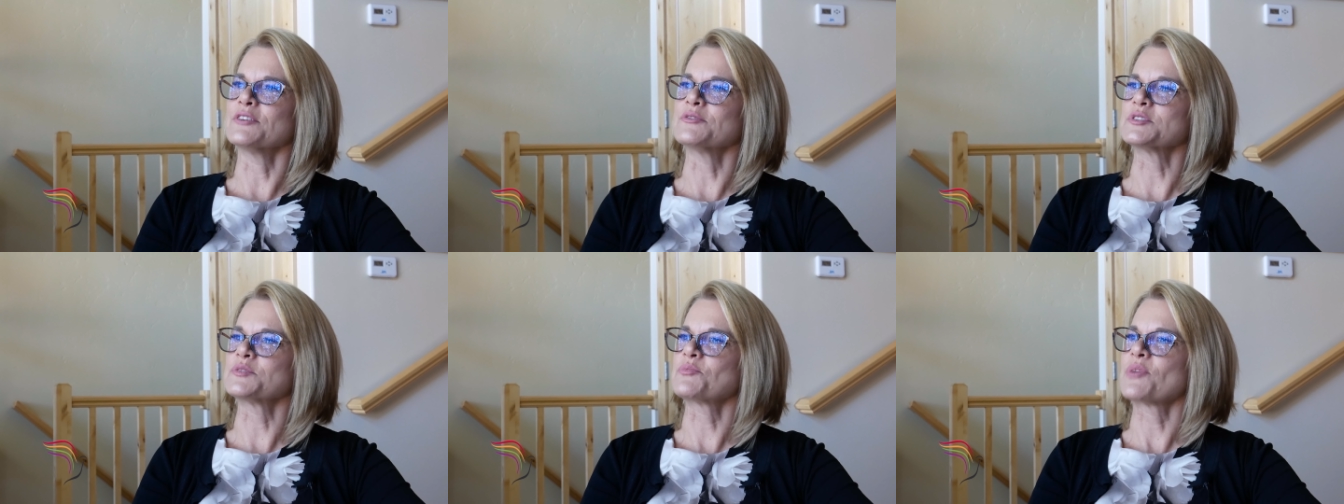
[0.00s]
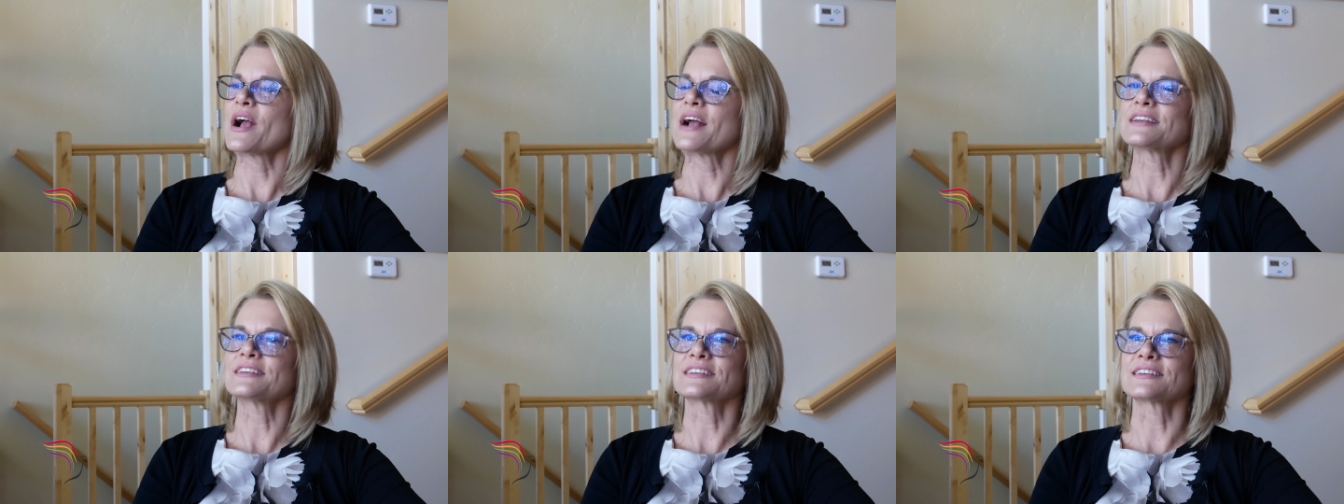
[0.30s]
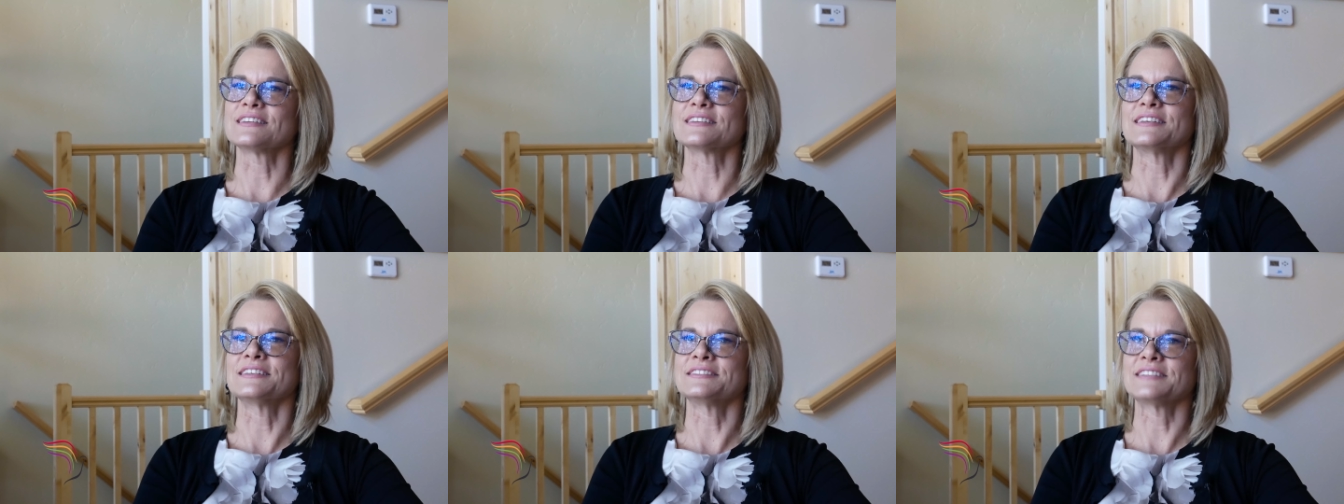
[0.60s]
it was
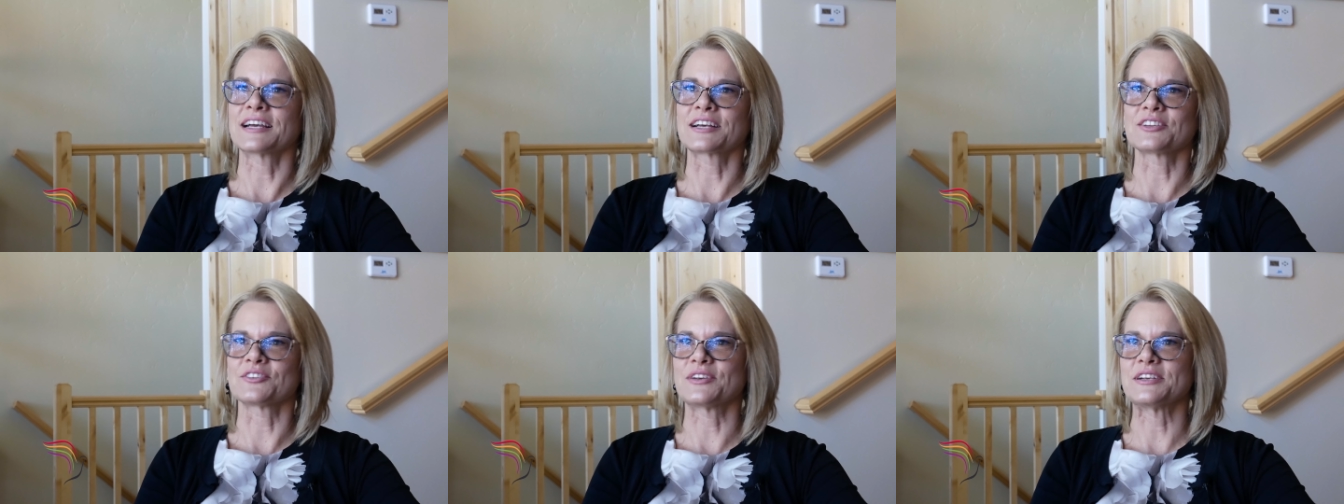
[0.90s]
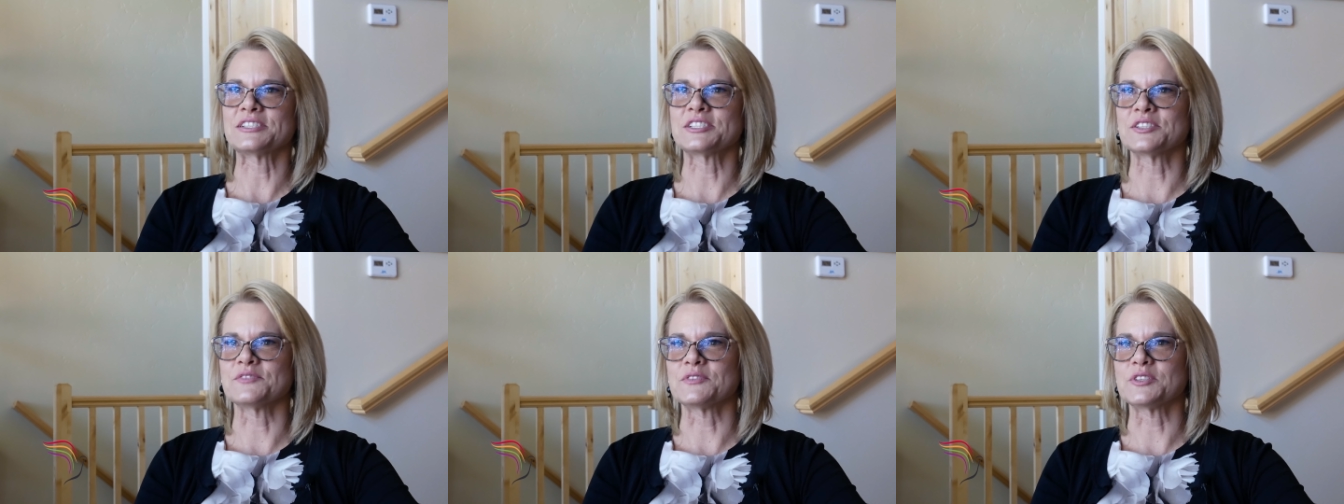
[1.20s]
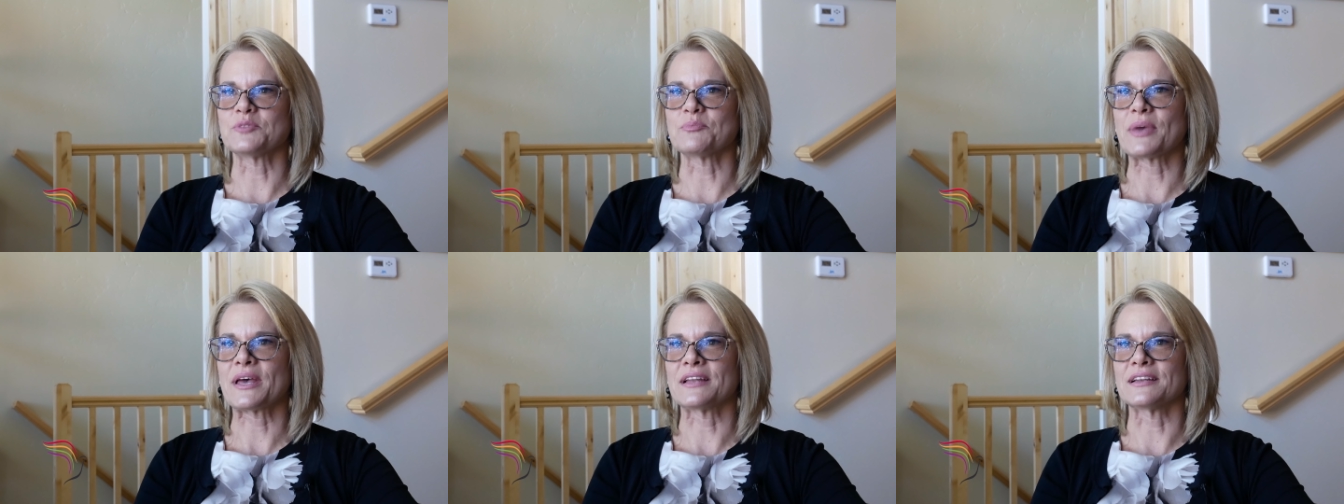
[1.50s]
practically a Declaration of
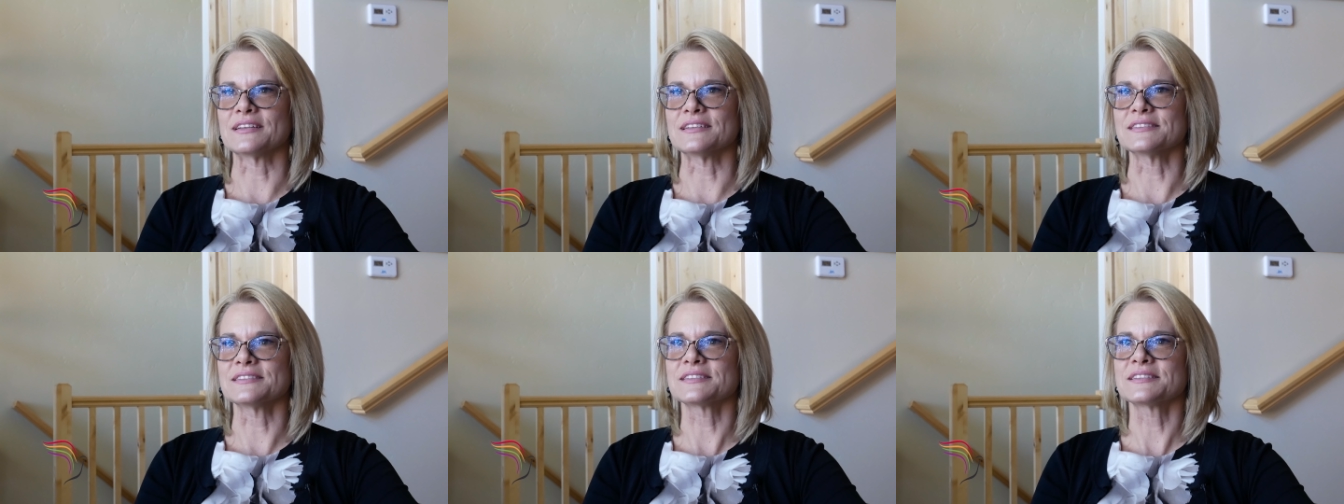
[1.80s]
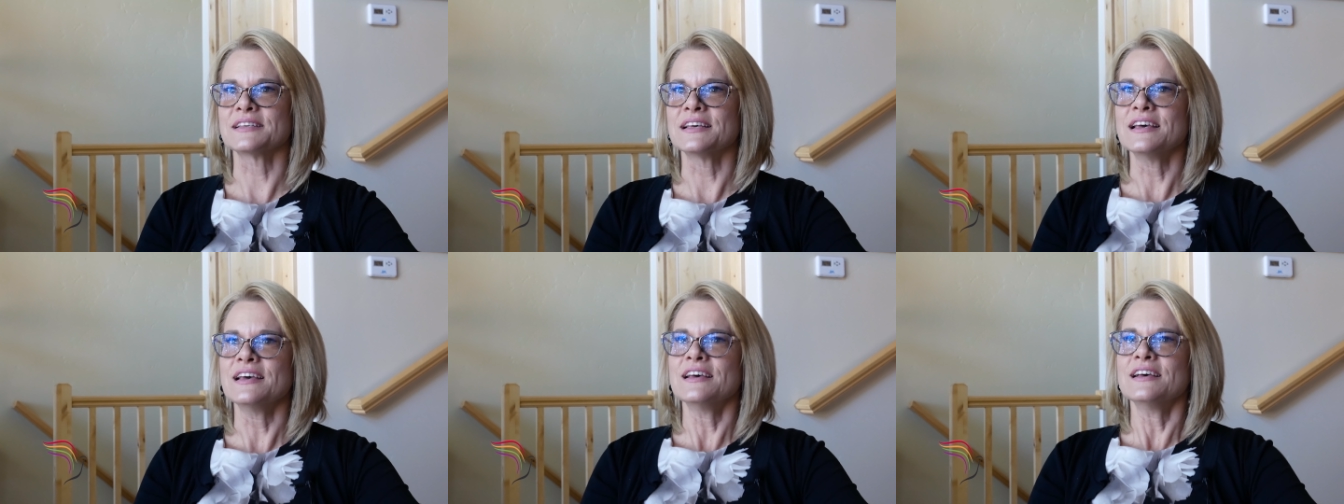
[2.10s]
Independence.